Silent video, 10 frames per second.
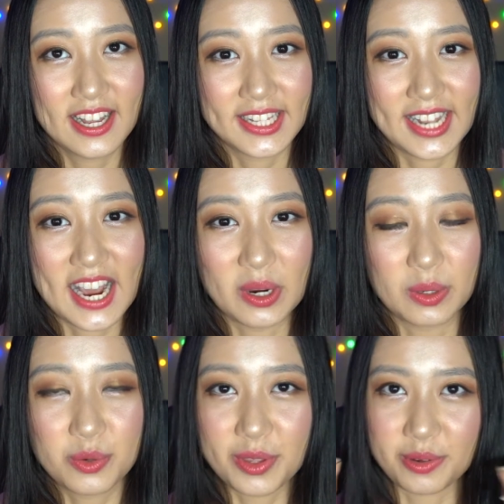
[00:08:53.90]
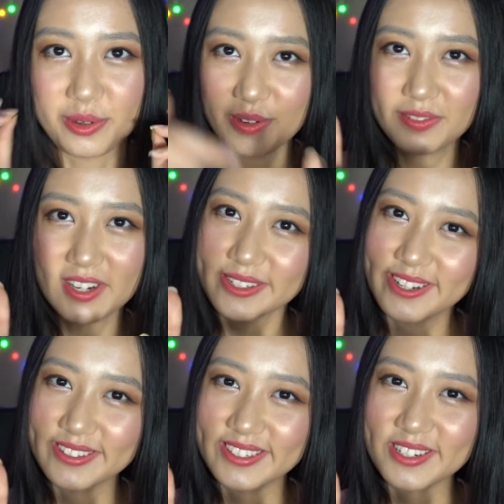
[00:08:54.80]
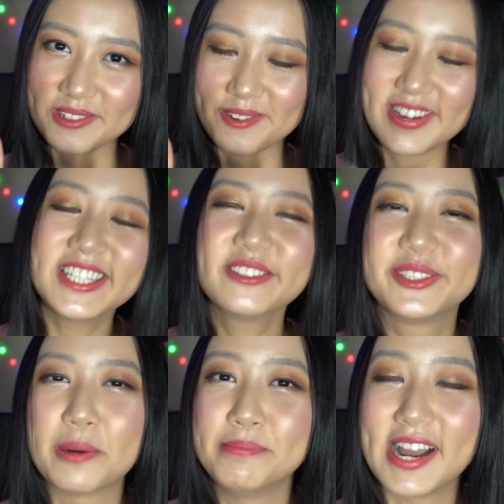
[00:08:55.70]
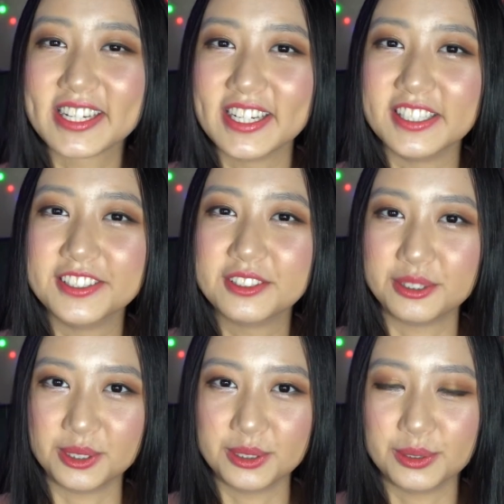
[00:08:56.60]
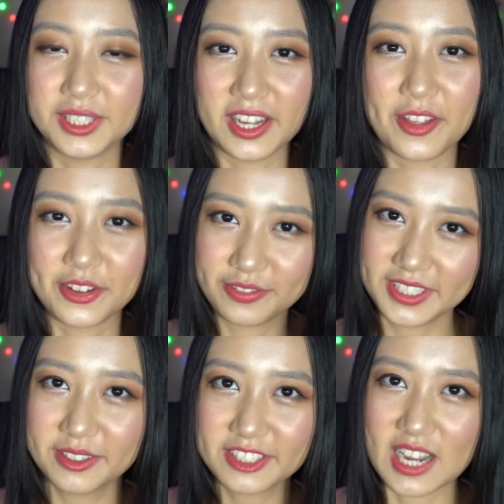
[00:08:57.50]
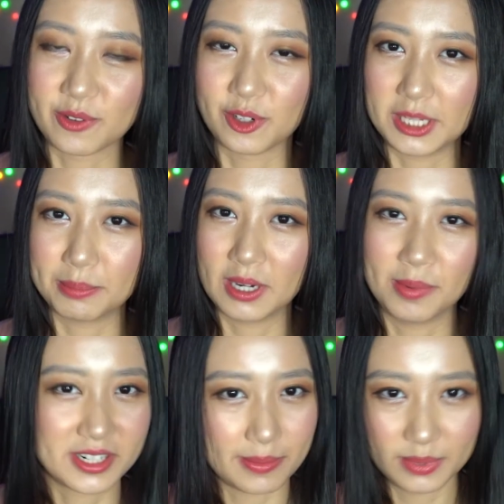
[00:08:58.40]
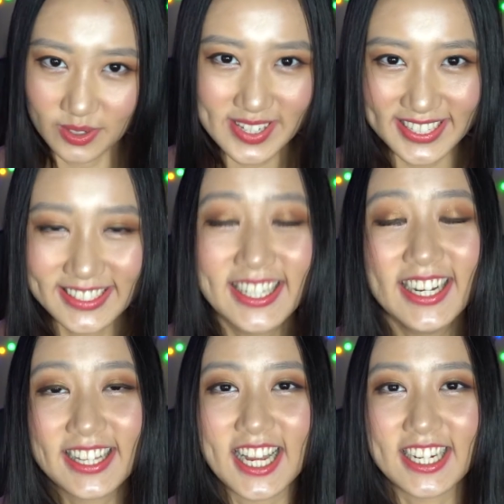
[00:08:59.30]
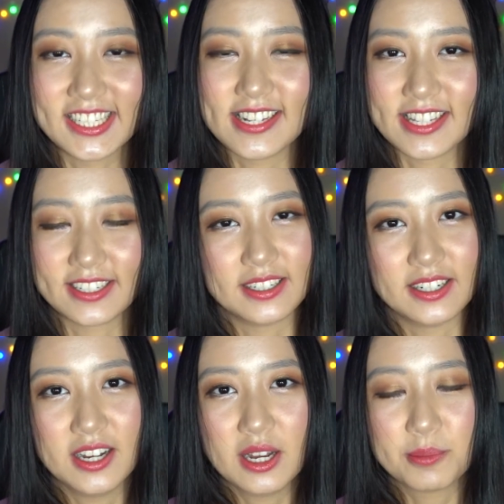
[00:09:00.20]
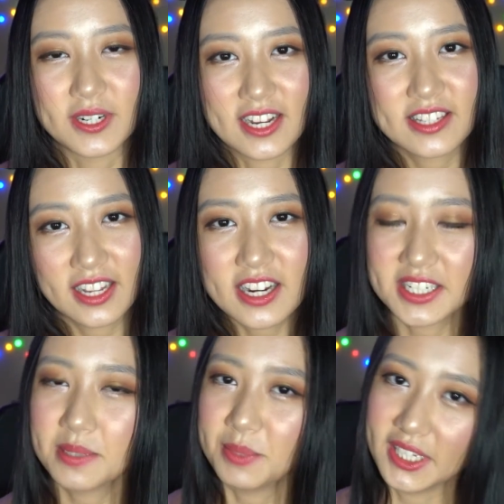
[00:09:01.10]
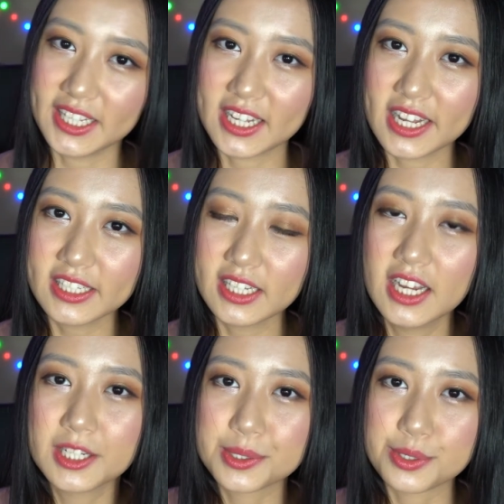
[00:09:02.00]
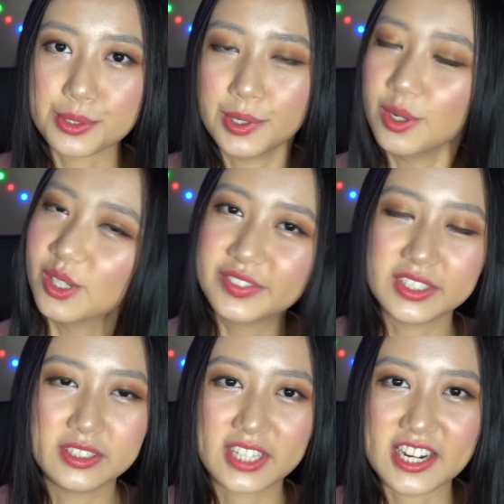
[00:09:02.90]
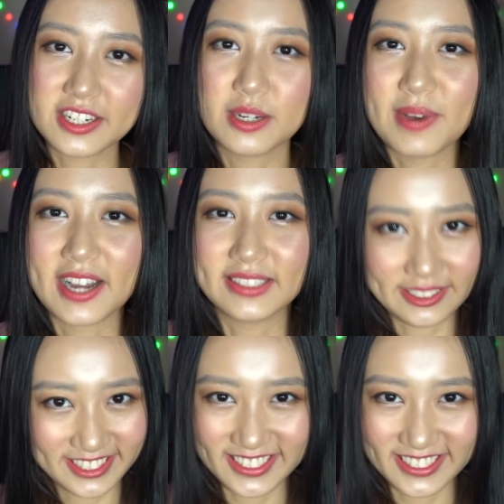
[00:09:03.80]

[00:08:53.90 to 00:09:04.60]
Now, with your newfound knowledge, you're ready to jump back into the other video that I've already published and posted. That is the pronunciation meaning guide to all of the Genshin Impact Leader